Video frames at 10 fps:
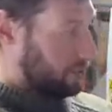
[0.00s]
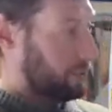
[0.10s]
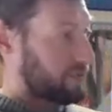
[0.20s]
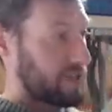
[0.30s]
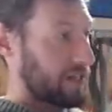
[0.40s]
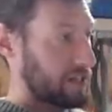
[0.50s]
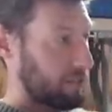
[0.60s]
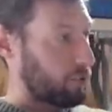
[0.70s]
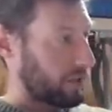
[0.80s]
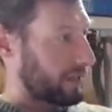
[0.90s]
so we've sat in
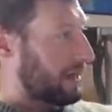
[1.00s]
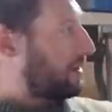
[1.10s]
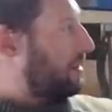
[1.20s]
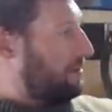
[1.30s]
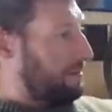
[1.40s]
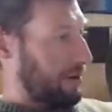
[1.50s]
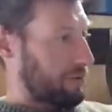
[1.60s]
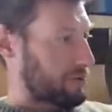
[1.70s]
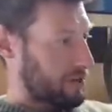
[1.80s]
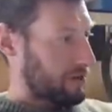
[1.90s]
the boat like that,
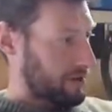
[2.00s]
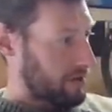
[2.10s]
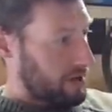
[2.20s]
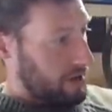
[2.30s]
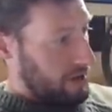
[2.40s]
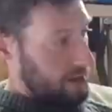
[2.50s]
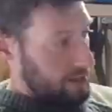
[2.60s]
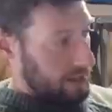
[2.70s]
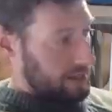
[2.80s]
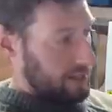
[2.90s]
bow stern,
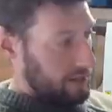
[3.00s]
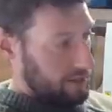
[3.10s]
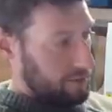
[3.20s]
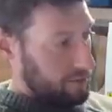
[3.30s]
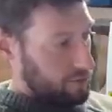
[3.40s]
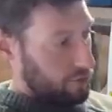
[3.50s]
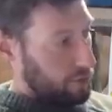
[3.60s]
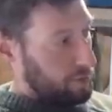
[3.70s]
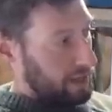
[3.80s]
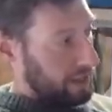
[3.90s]
sat in there,
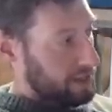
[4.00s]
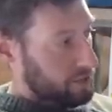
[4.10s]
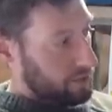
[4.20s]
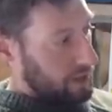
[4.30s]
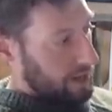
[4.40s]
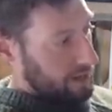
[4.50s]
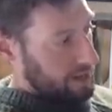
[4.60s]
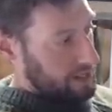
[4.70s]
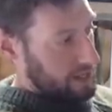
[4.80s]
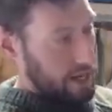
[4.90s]
drawing our plank lines on and
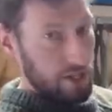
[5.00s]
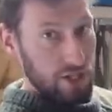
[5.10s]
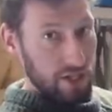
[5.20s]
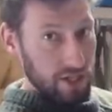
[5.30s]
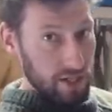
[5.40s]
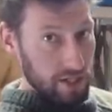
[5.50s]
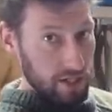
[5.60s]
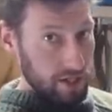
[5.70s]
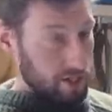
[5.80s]
this edge here,